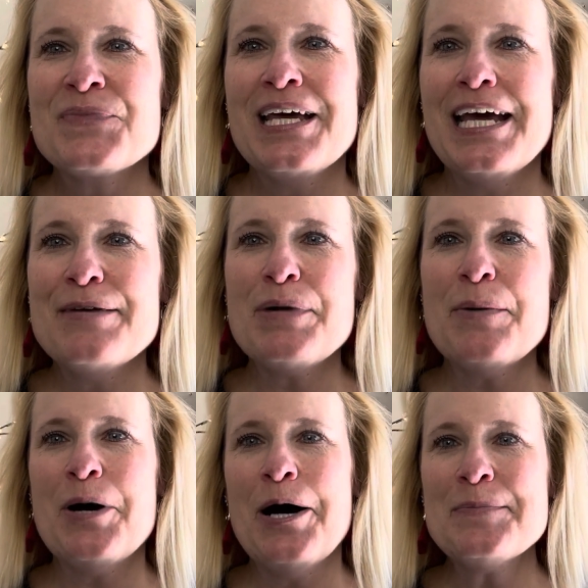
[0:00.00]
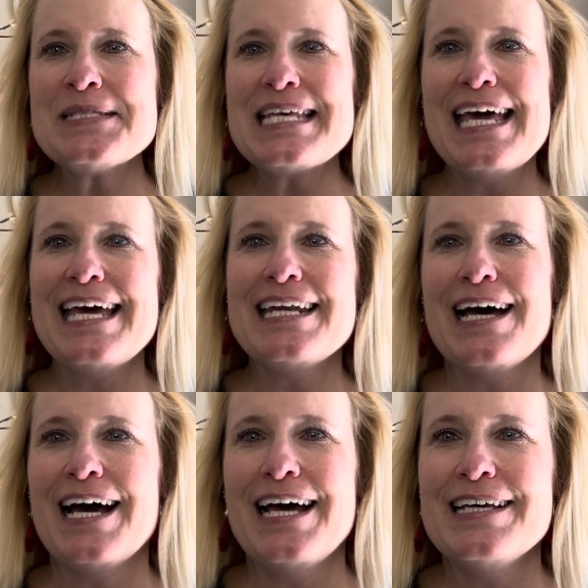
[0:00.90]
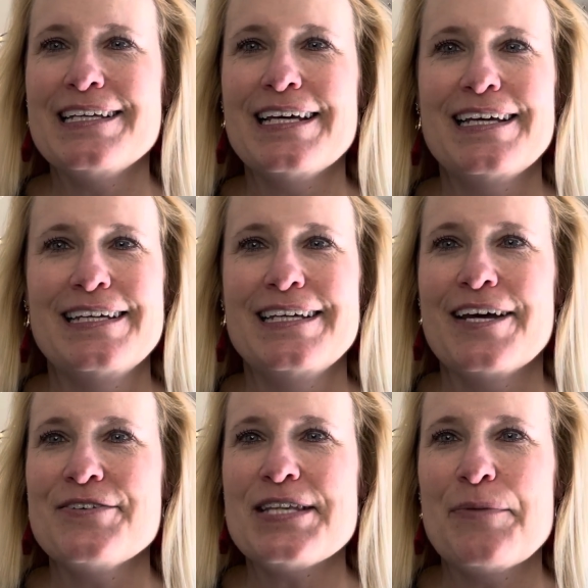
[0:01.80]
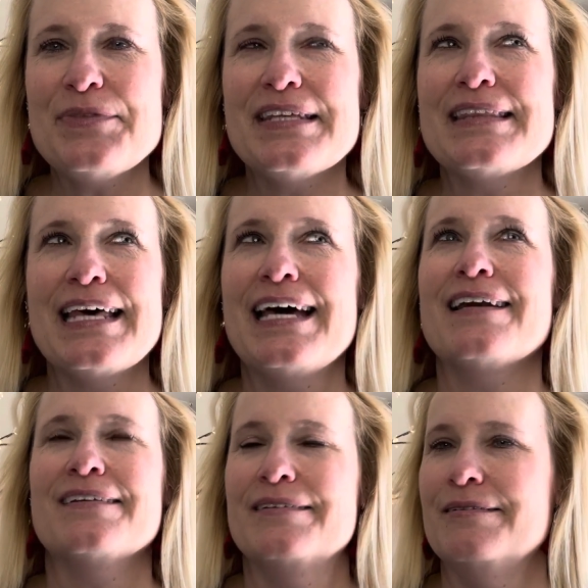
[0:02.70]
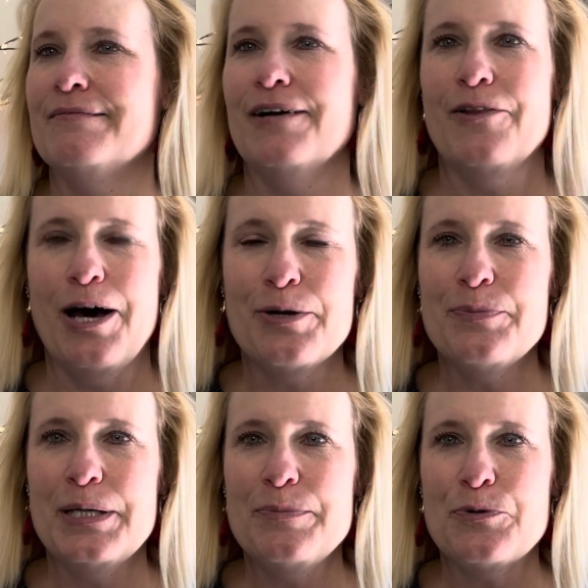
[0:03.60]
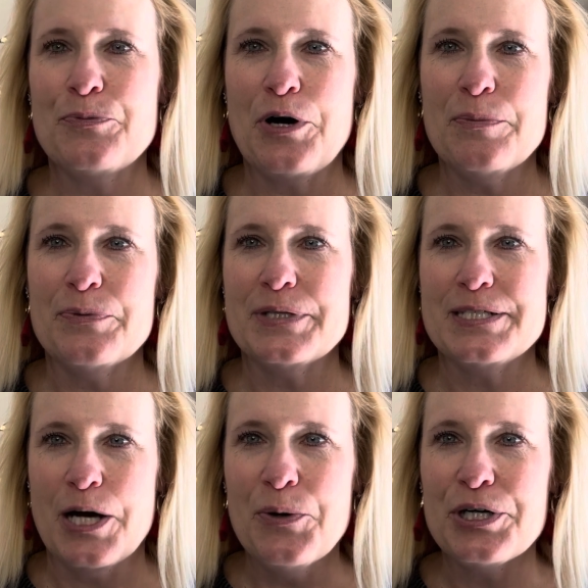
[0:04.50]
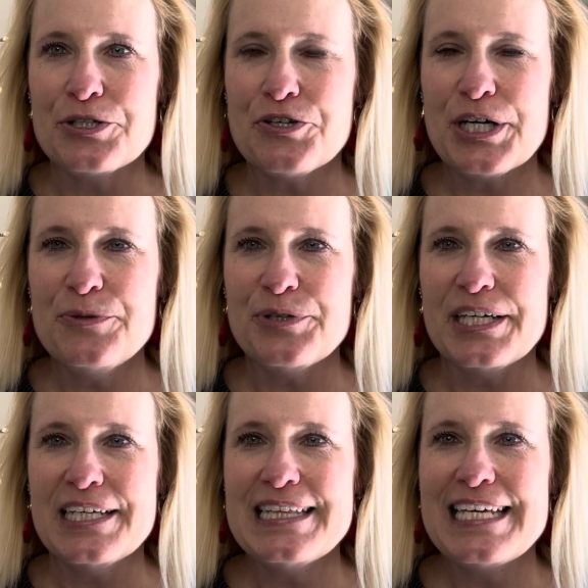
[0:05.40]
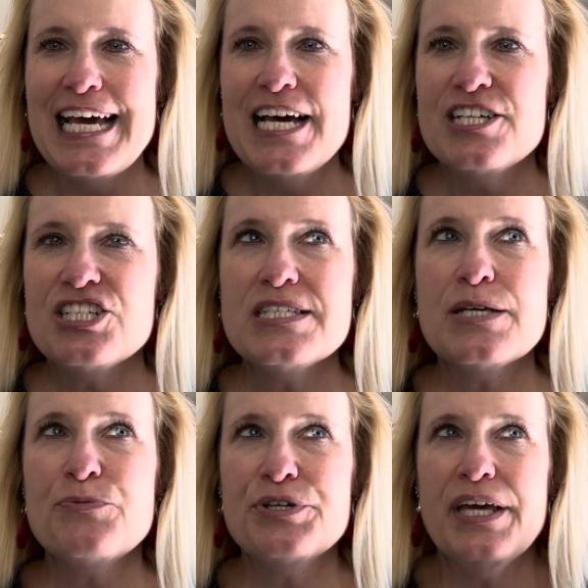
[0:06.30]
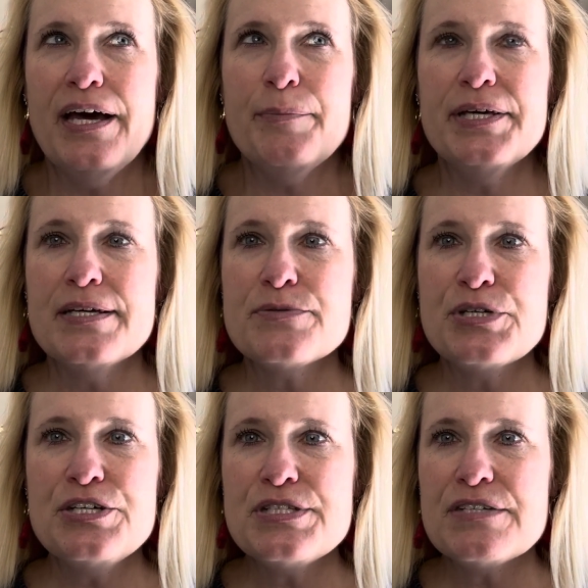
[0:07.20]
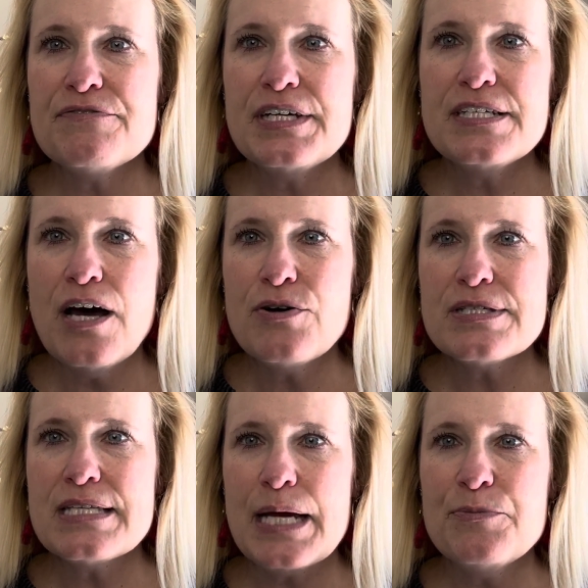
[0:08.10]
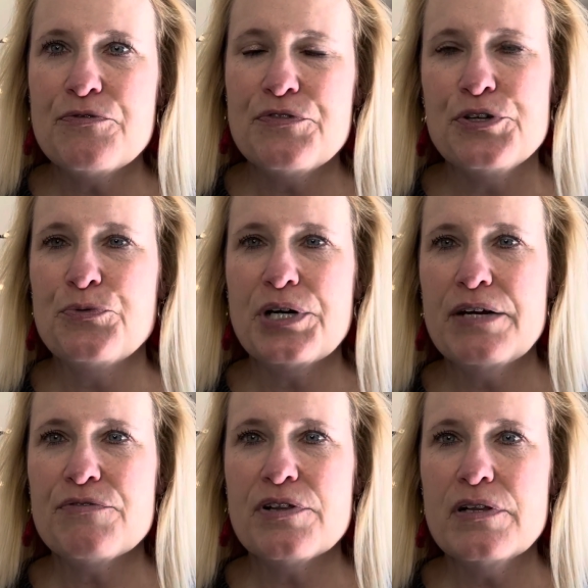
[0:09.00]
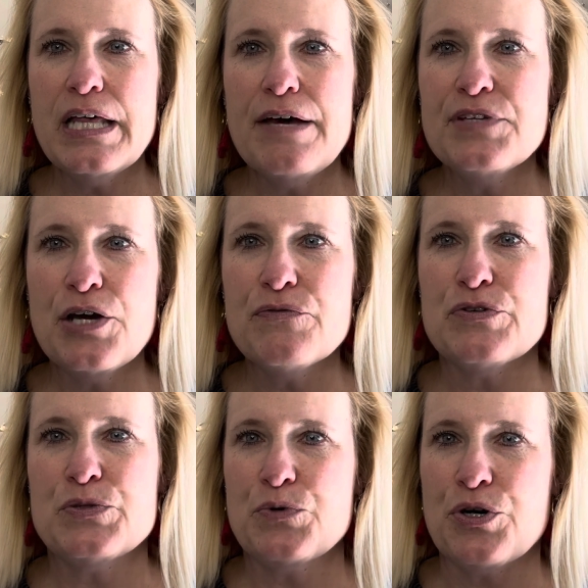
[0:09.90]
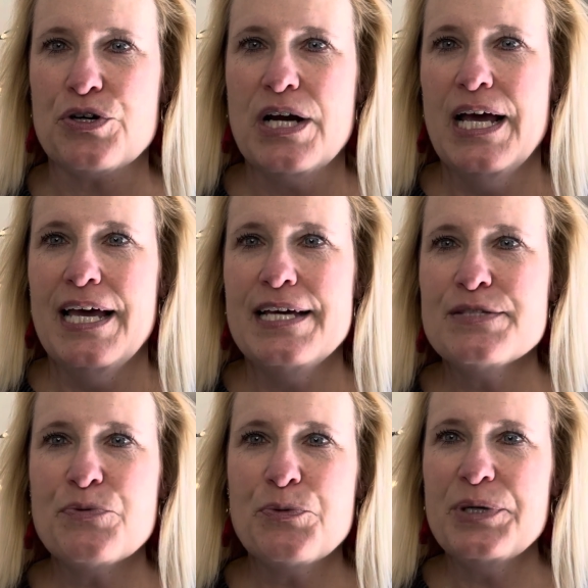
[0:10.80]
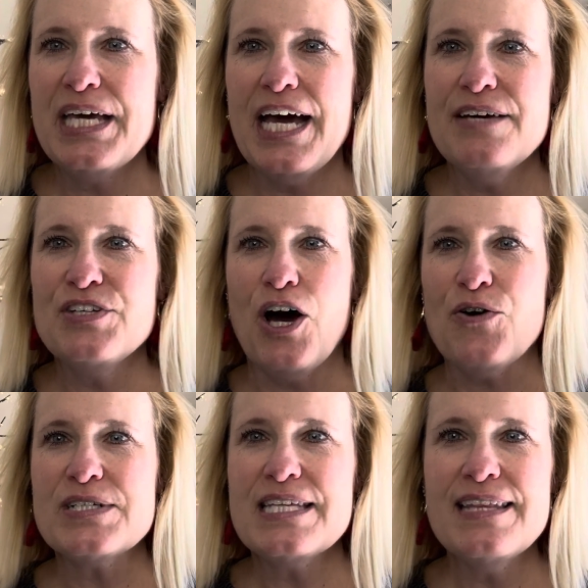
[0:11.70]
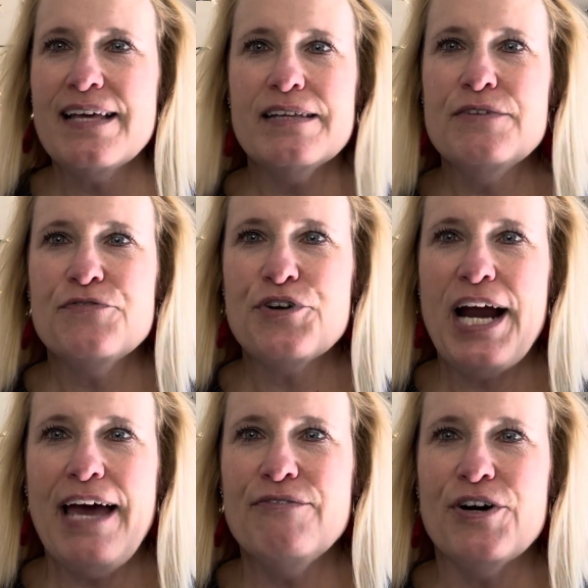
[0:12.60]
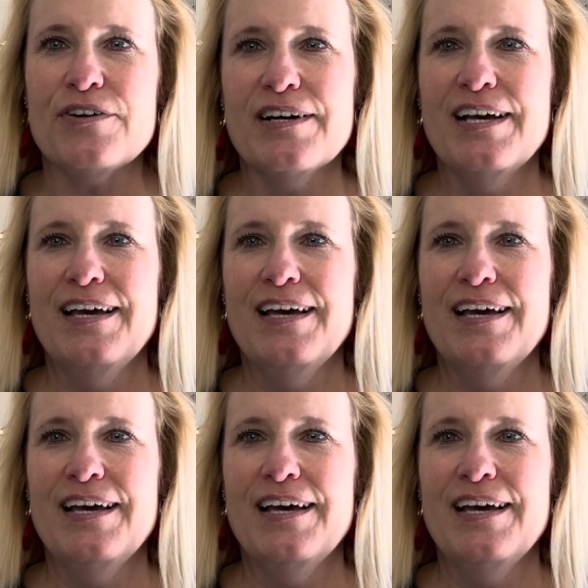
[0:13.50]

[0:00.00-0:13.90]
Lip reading: and my mom said, something that a lot of people probably don't agree with. She said, well, yeah, because we used to feed dogs table food. Whatever the leftovers were is what we gave dogs, and they lived forever.